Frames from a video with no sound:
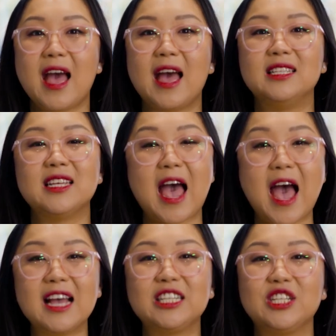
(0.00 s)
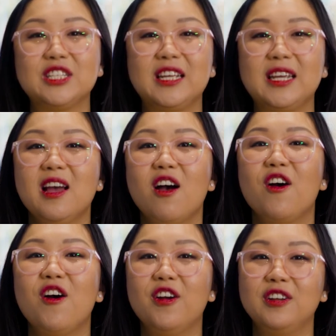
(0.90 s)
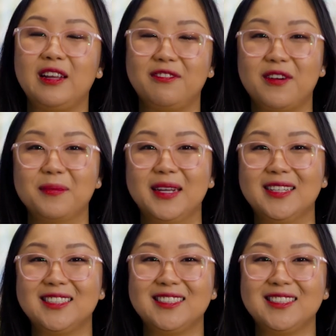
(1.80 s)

and actually earning from it.